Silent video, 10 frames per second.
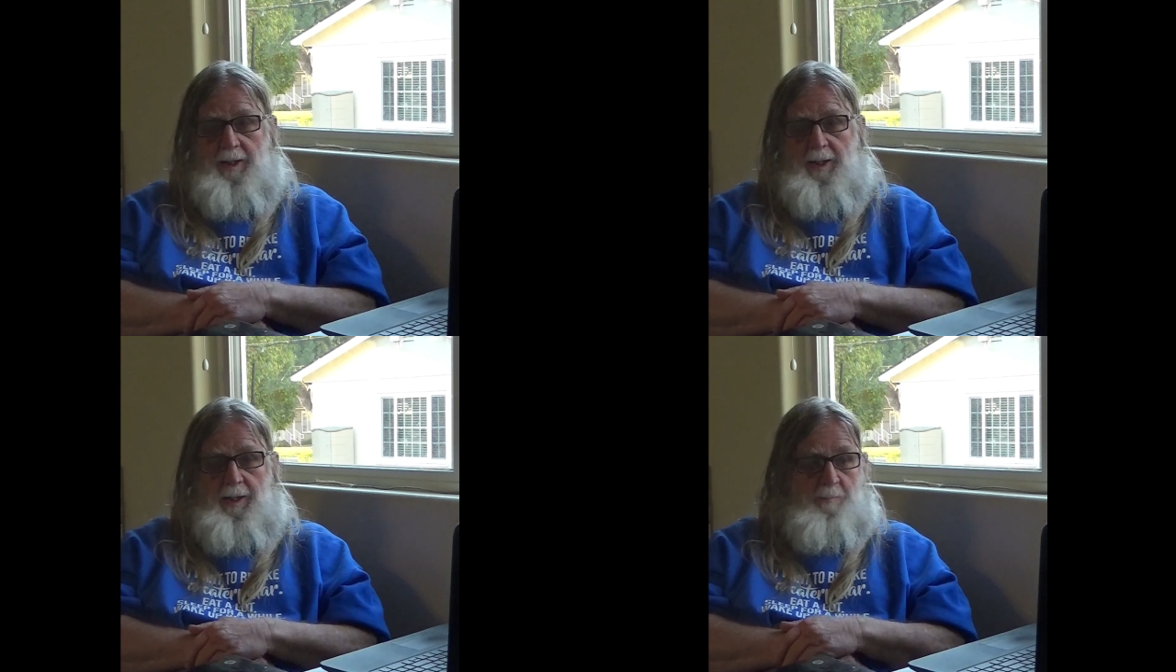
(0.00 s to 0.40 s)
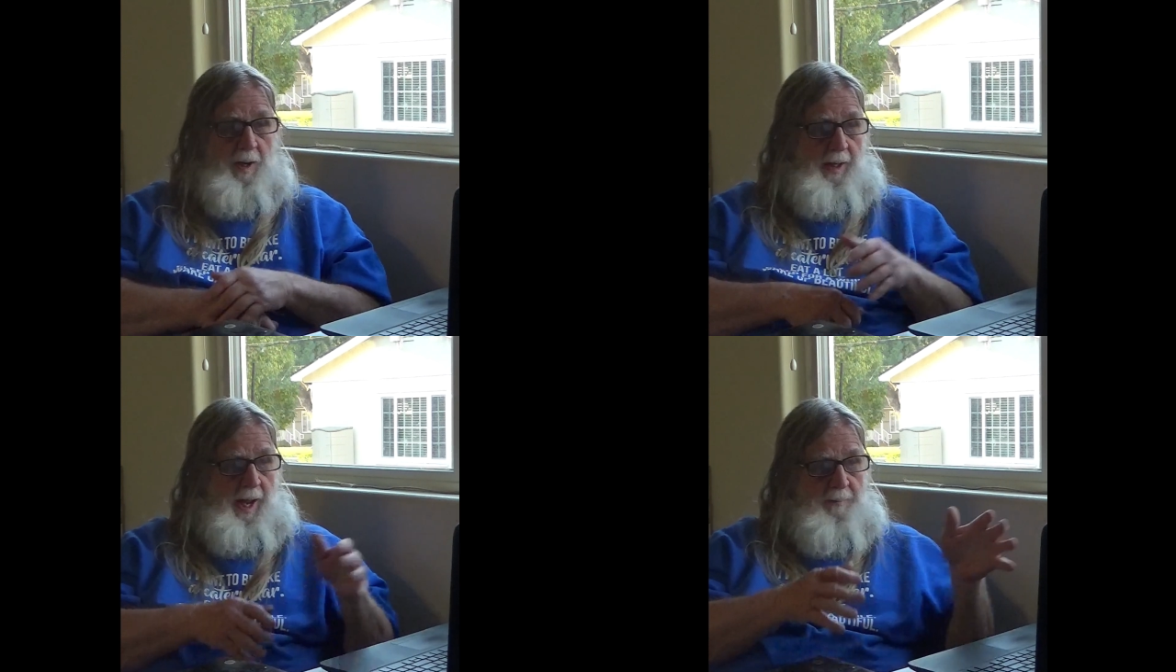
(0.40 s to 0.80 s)
on
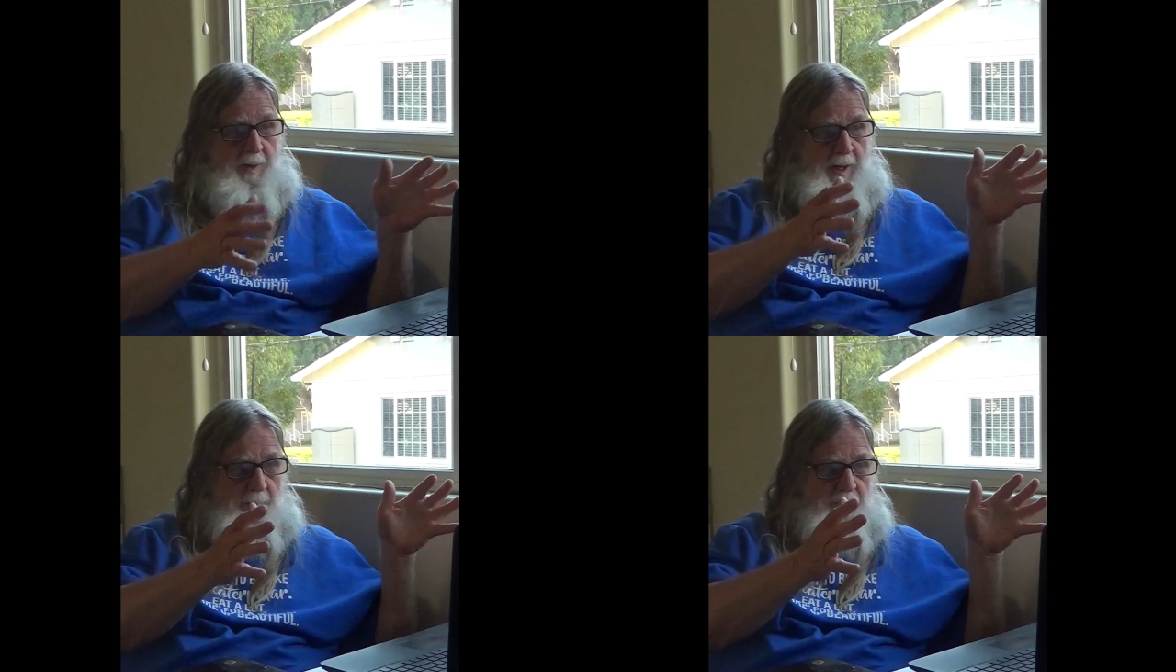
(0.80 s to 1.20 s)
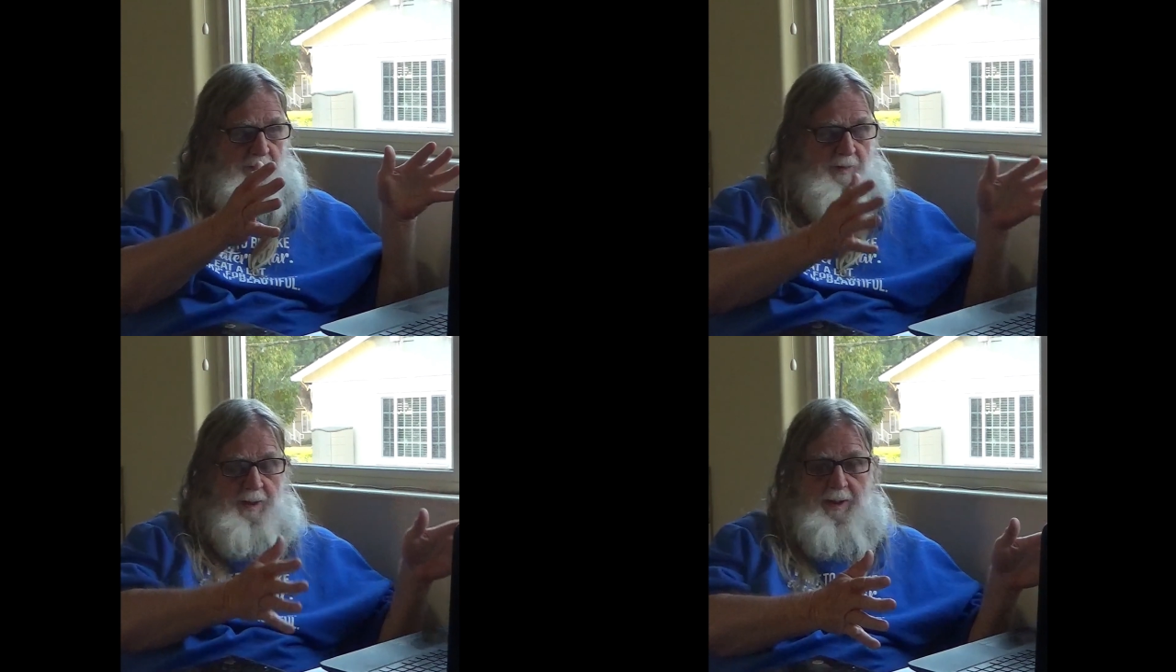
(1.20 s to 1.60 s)
my laptop
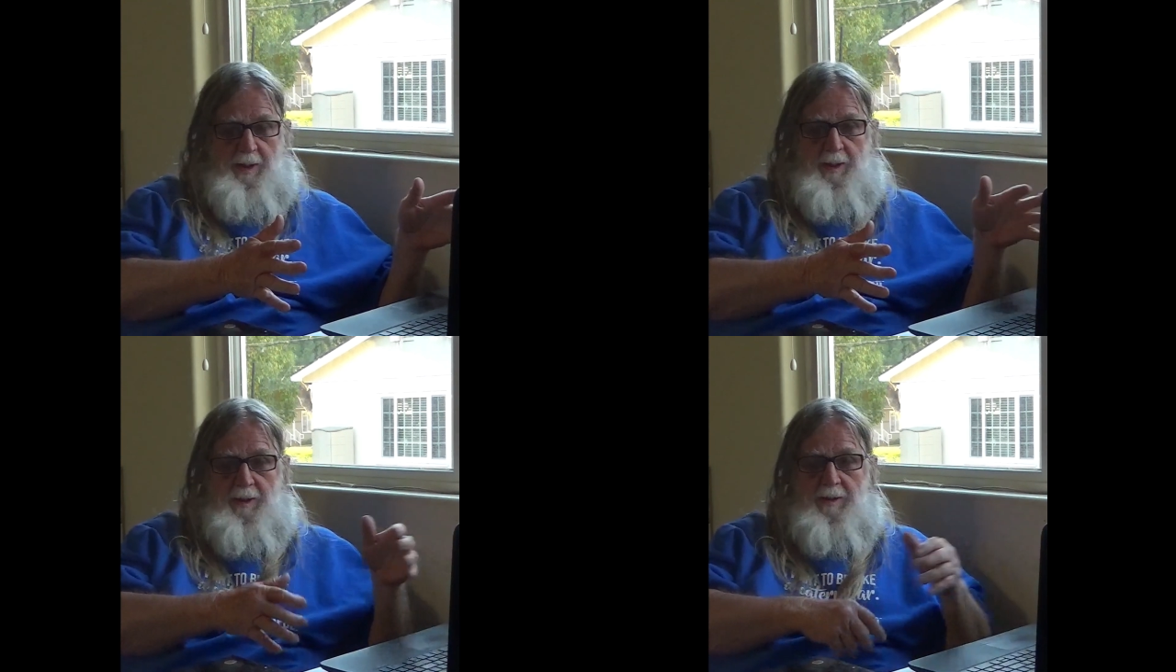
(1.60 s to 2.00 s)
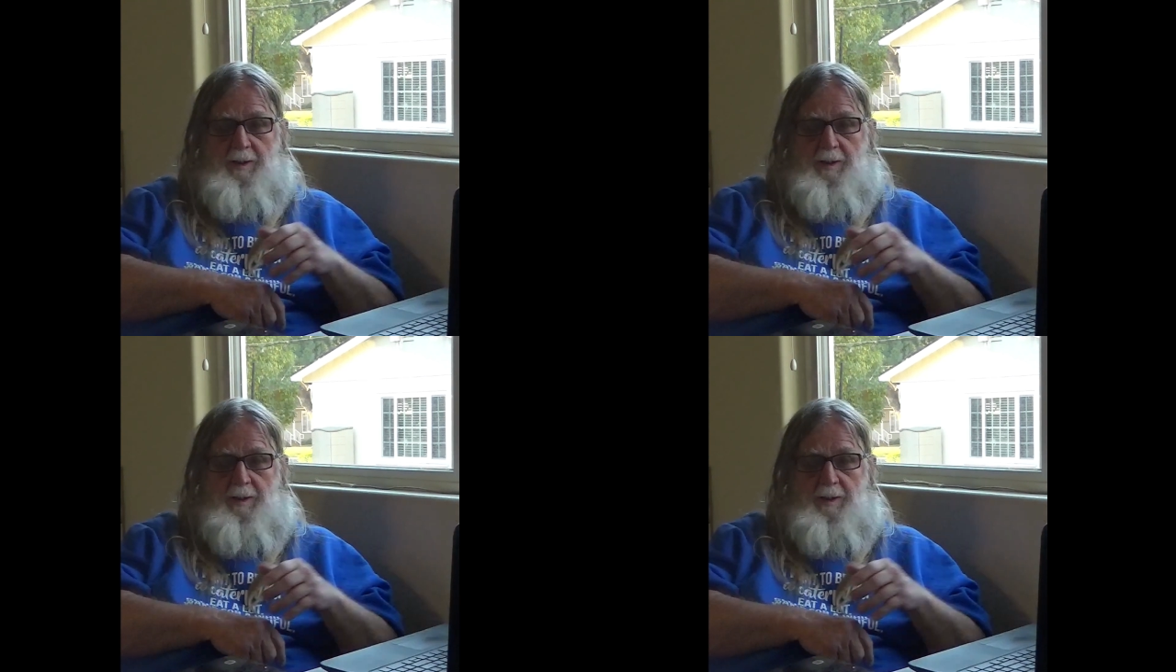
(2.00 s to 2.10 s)
sitting here.